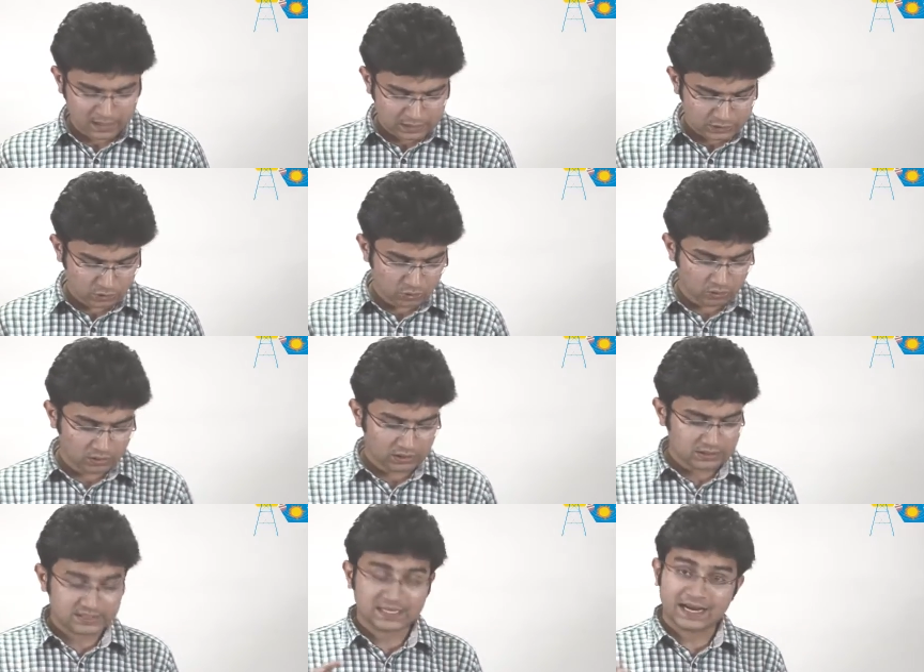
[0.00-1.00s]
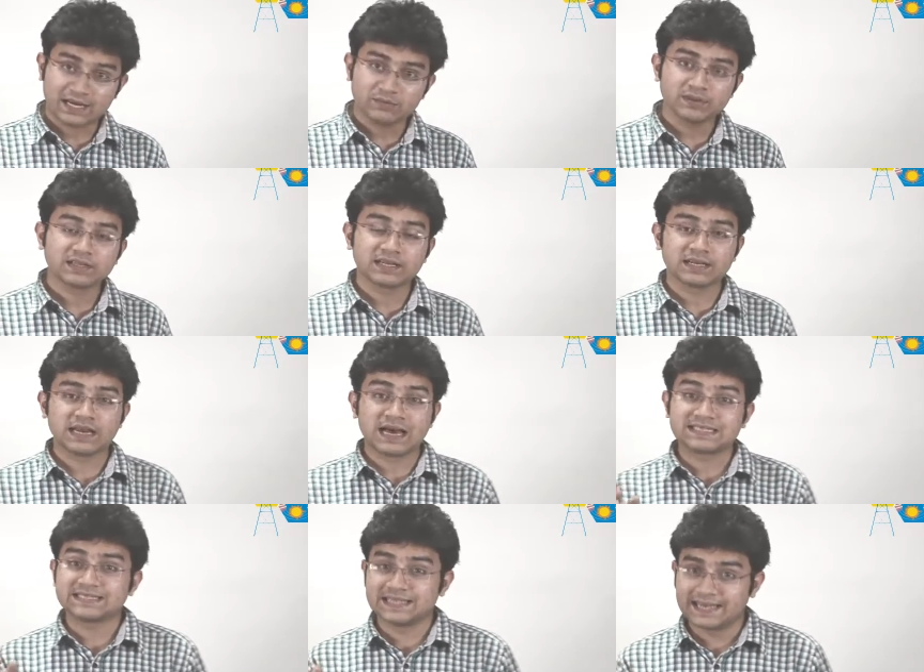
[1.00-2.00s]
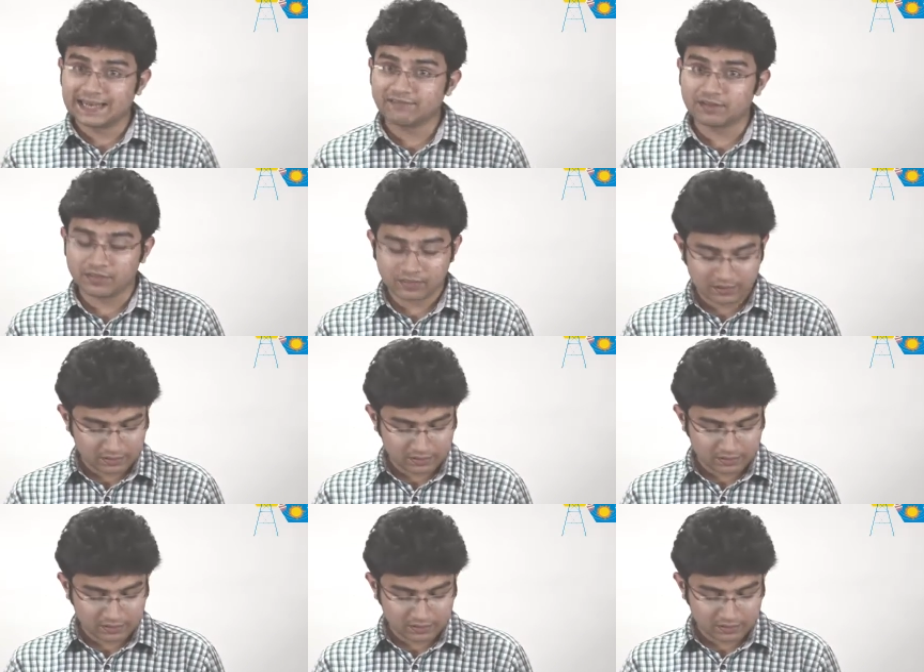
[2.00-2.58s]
So uh, starting with class 11th,